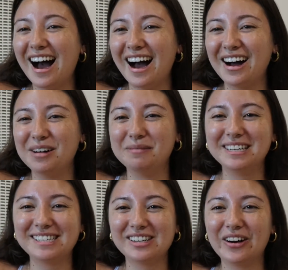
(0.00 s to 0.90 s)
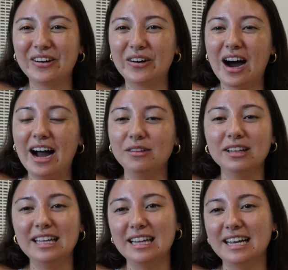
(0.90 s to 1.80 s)
Um, so I
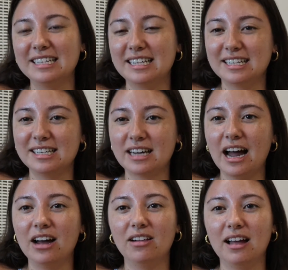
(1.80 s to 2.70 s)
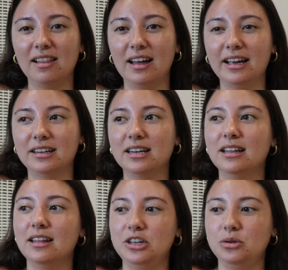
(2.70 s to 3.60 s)
really liked this style. I like
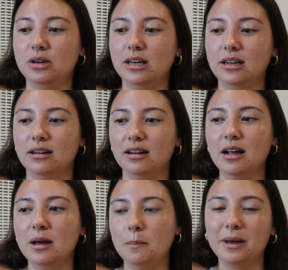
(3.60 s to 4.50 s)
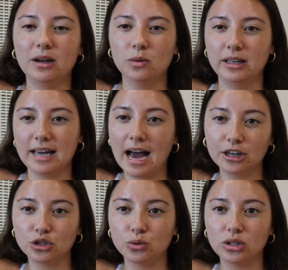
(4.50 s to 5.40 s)
that you can make it really
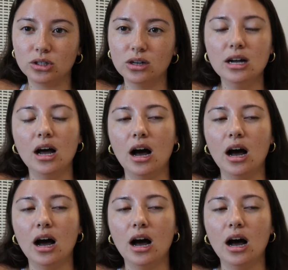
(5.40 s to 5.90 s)
casual.